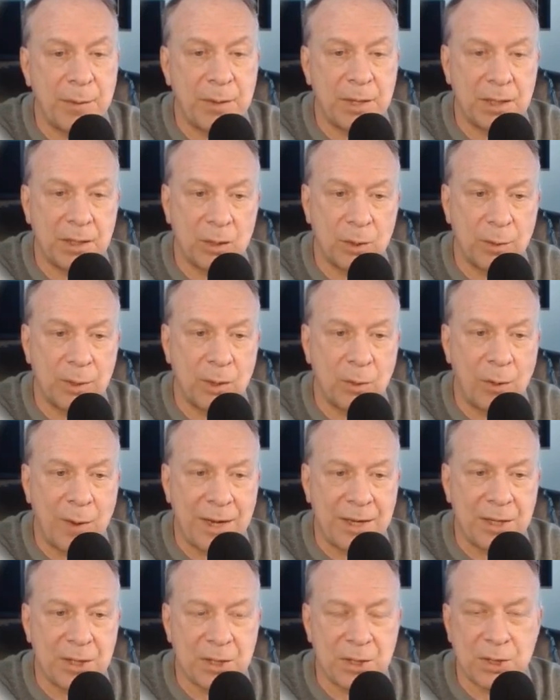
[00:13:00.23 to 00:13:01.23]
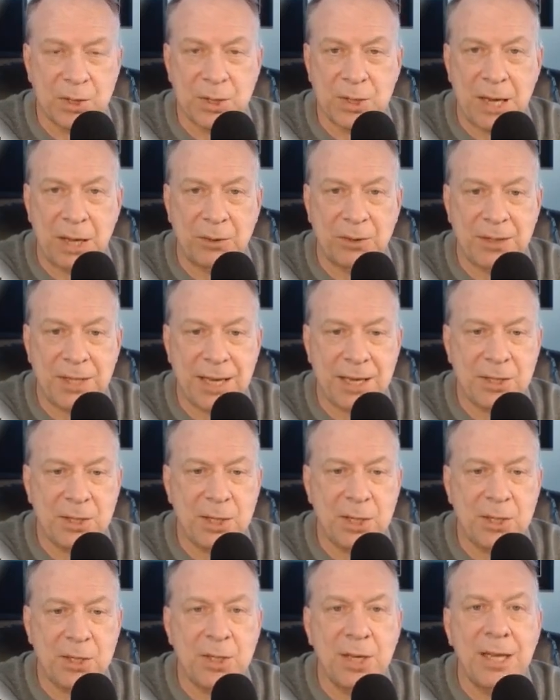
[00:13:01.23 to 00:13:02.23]
a little bit of wetness in South
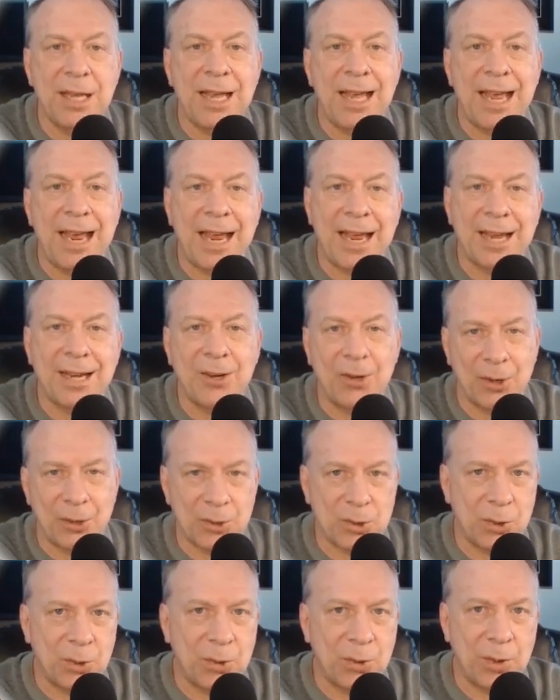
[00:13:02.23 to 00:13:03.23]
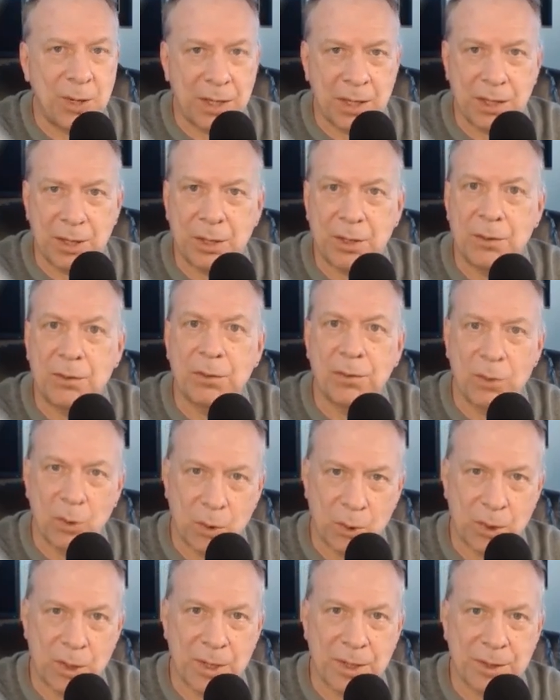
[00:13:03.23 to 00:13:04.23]
Texas and also in
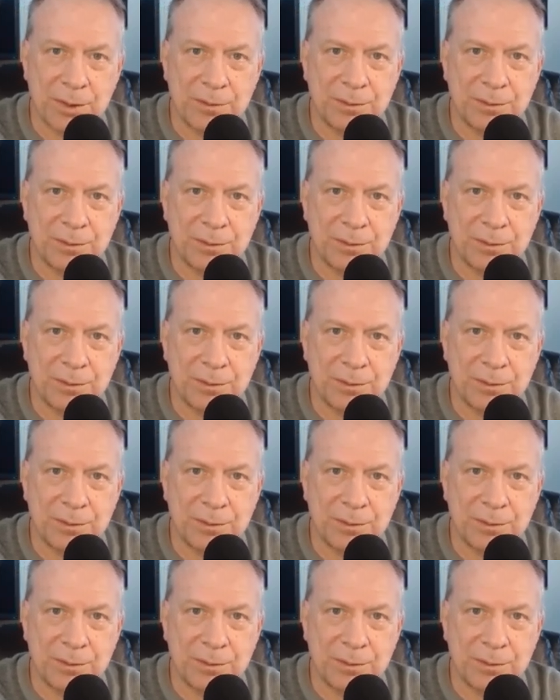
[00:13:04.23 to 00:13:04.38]
Florida.